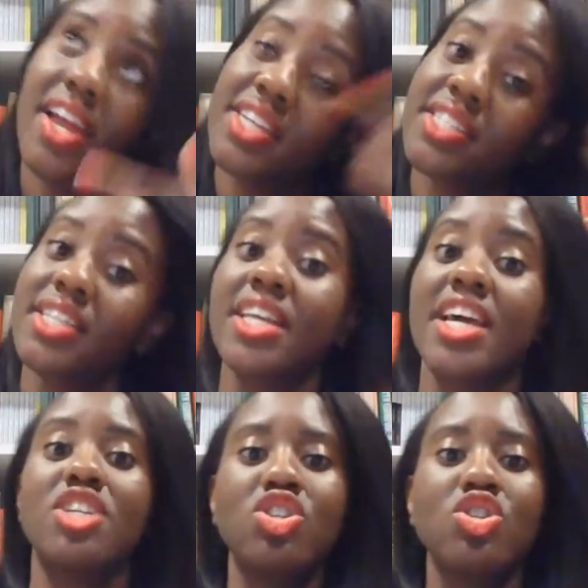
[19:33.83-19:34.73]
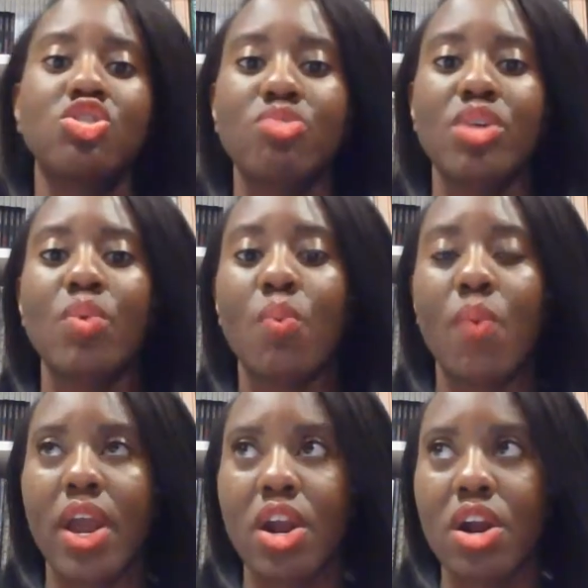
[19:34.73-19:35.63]
it's an industry
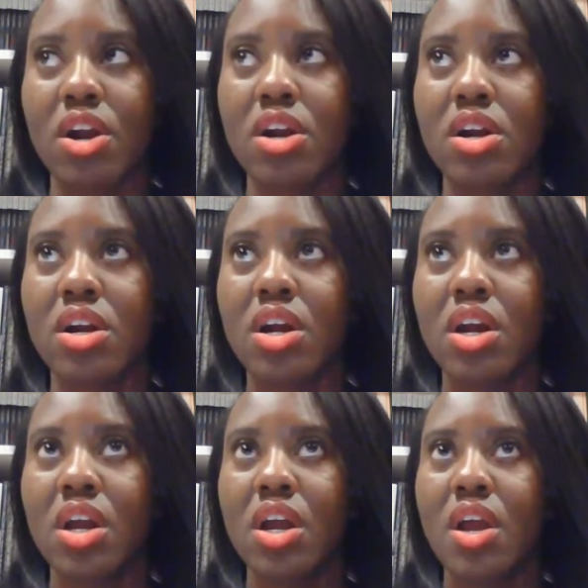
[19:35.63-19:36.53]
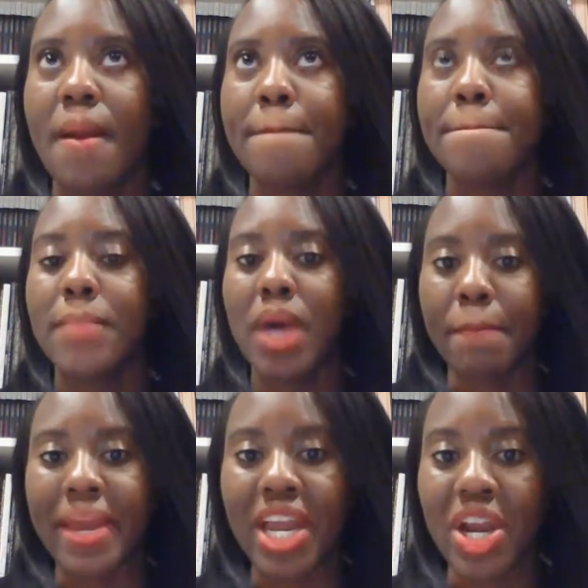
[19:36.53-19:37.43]
where
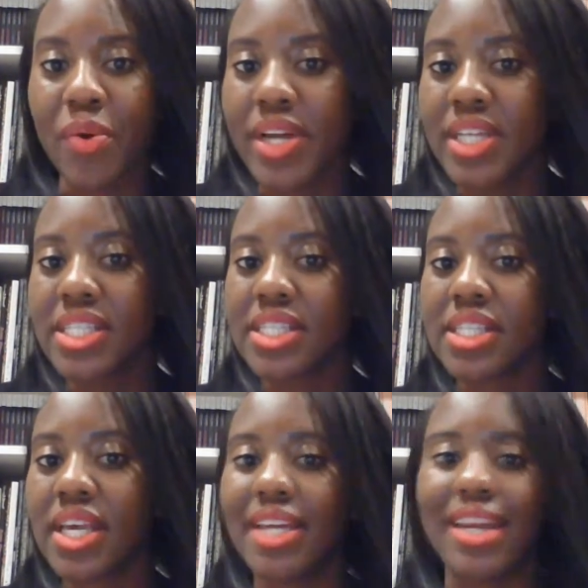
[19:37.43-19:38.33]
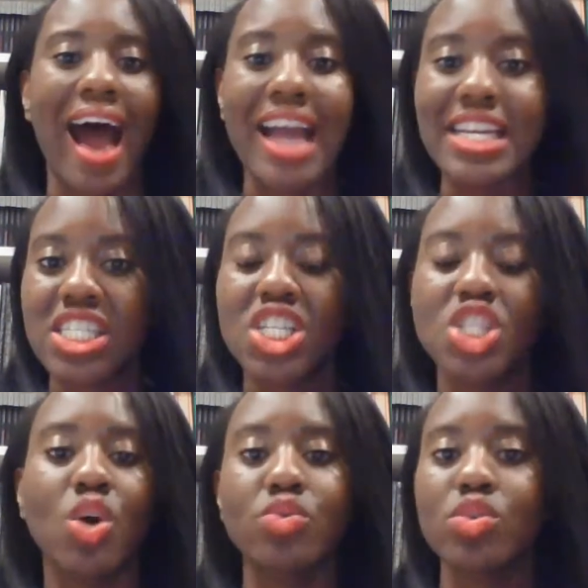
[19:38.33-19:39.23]
appearance and hygiene,
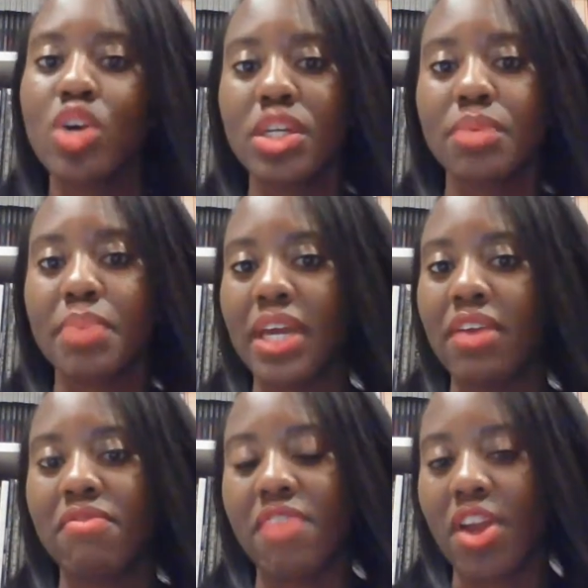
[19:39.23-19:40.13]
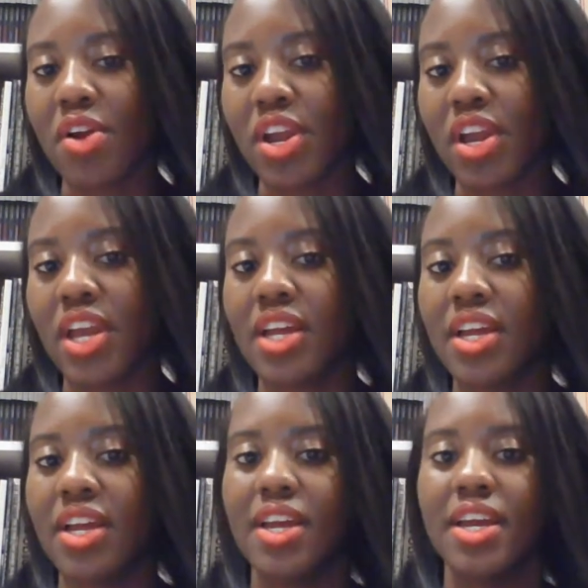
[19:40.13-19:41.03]
those are going to be very
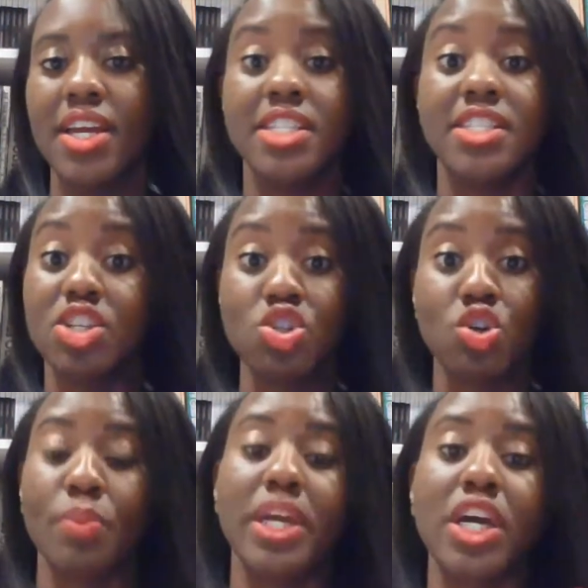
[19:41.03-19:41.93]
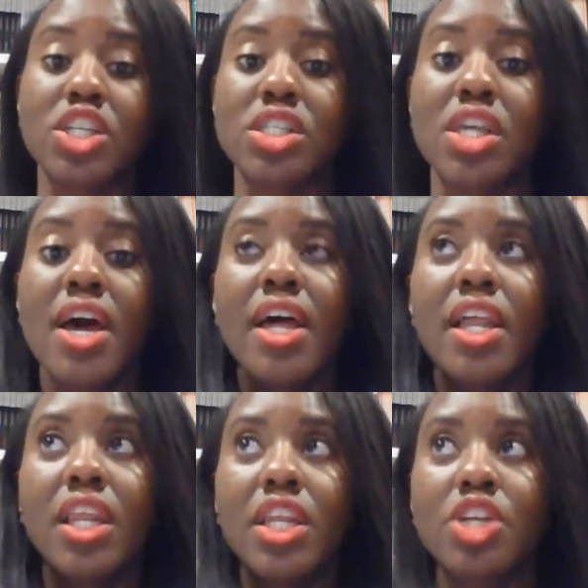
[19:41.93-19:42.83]
essential, because
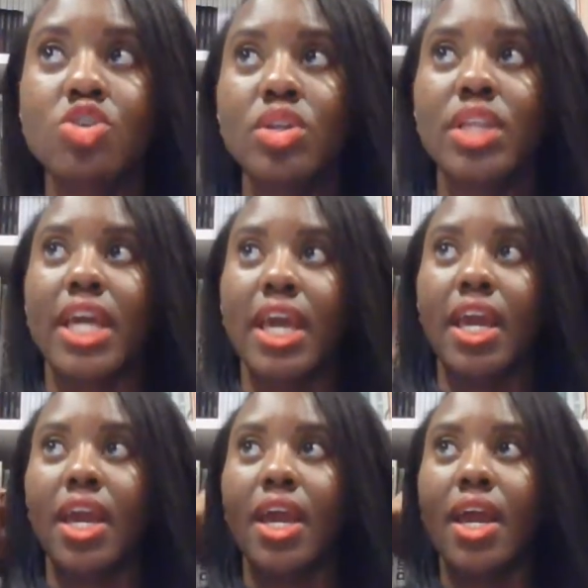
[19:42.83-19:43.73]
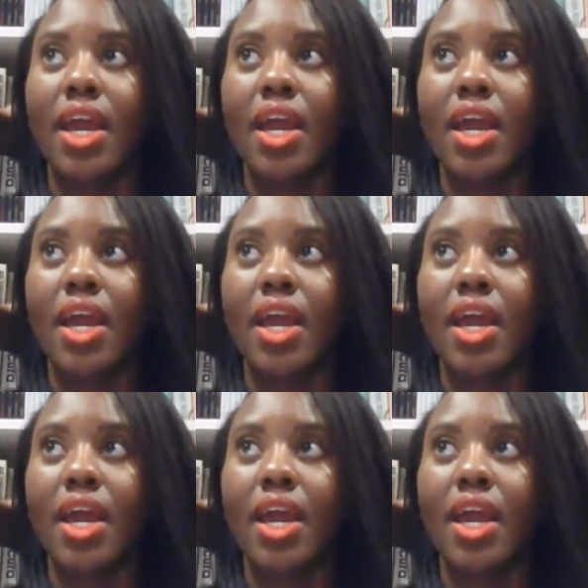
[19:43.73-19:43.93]
literally